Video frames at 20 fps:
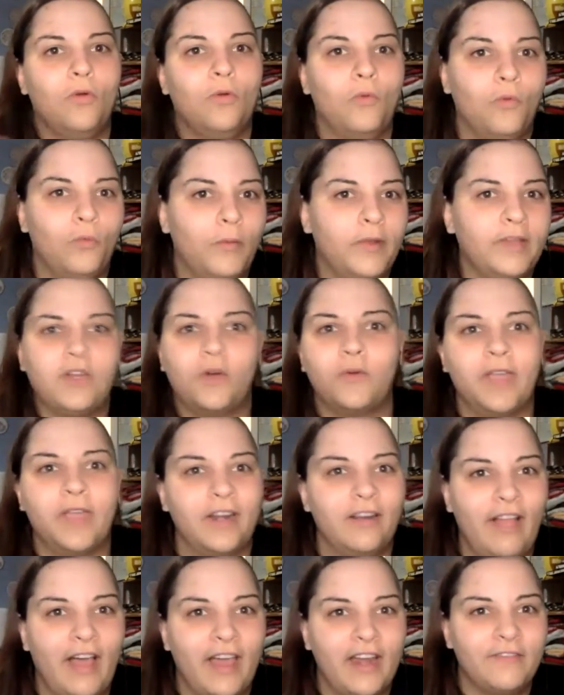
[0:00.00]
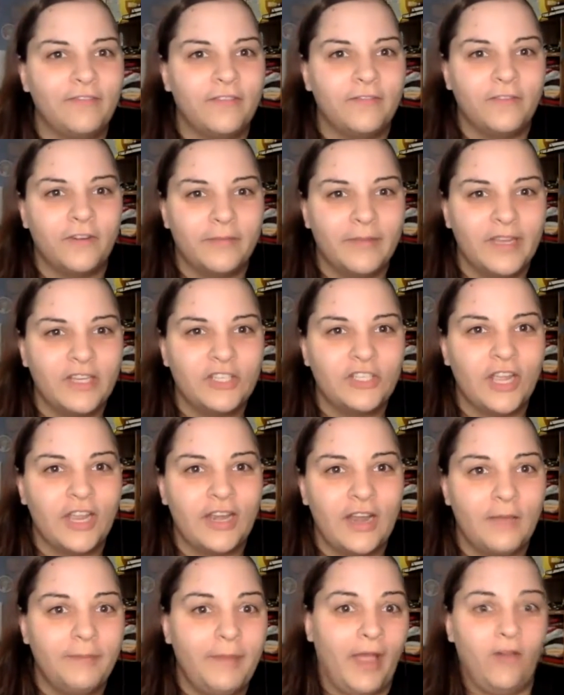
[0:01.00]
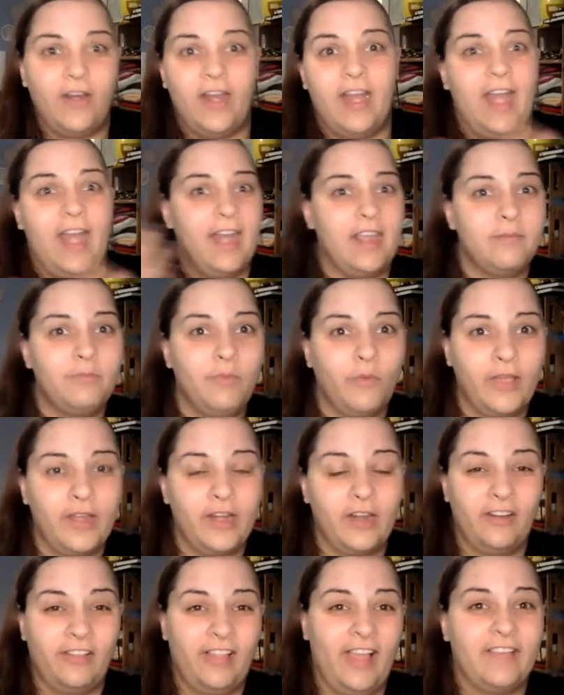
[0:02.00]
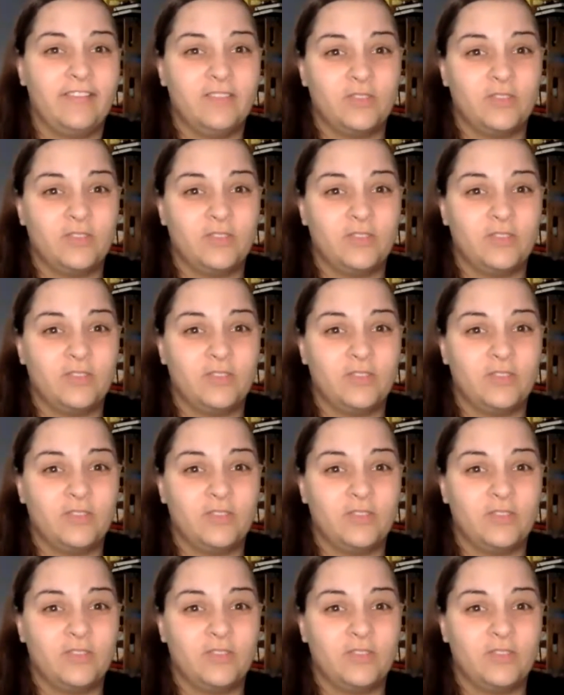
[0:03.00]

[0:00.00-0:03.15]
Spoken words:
we don't get a lot of information about at any point in our lives,